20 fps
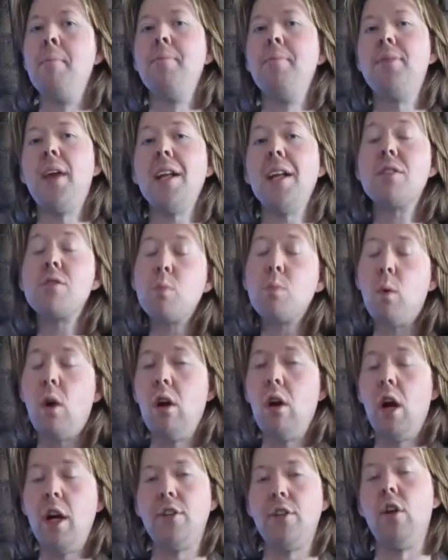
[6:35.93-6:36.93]
That's where
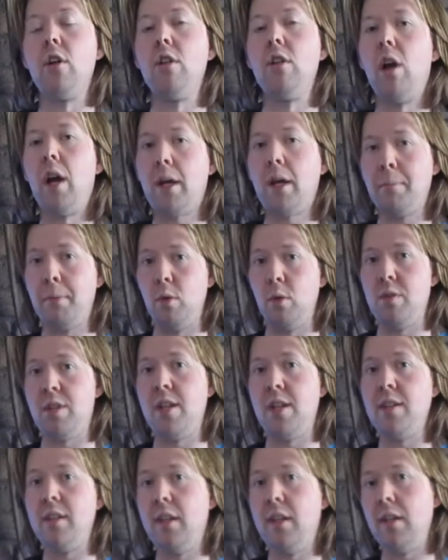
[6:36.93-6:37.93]
I don't like Bill's
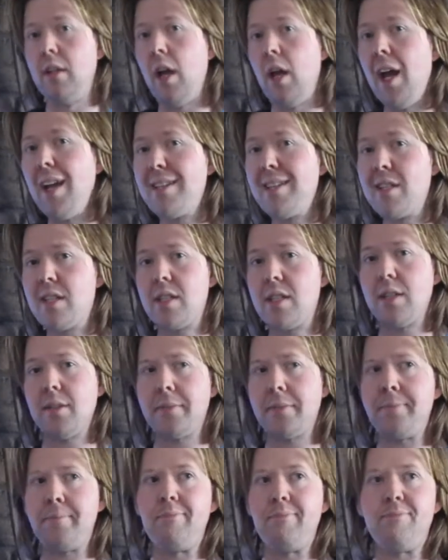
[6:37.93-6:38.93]
ending.
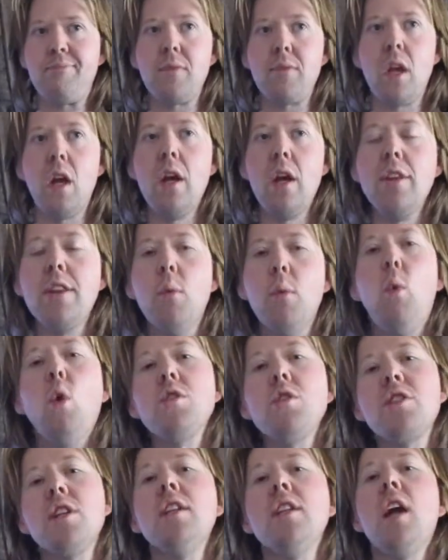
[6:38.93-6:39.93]
There
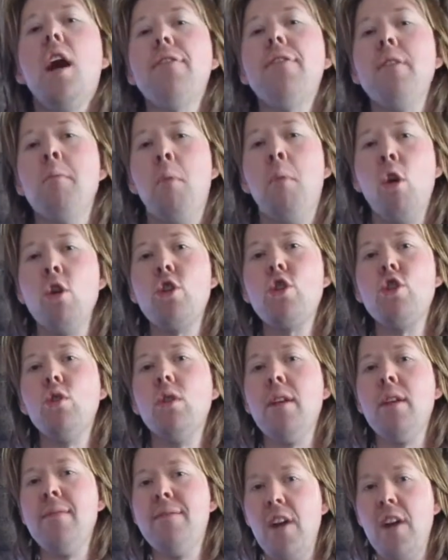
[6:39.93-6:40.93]
wasn't enough emotional
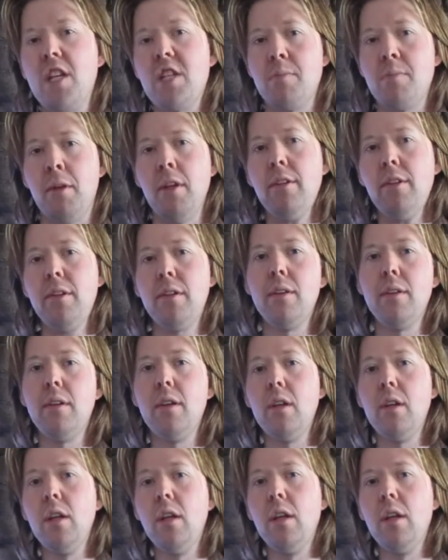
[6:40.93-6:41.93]
investment
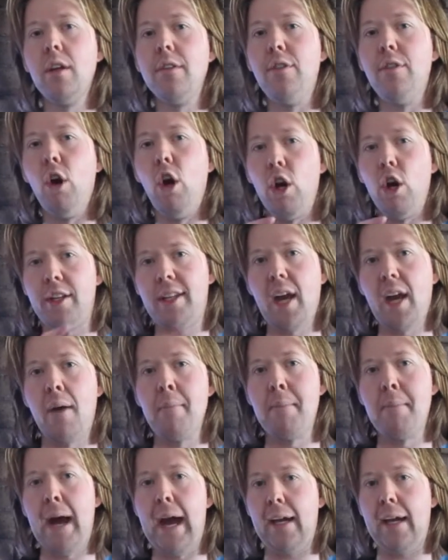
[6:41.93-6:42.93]
for her to come
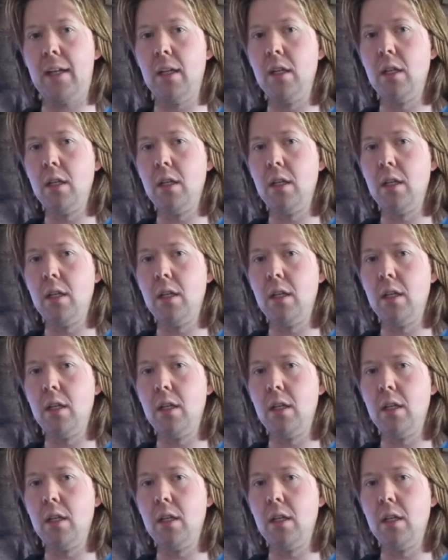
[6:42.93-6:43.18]
back.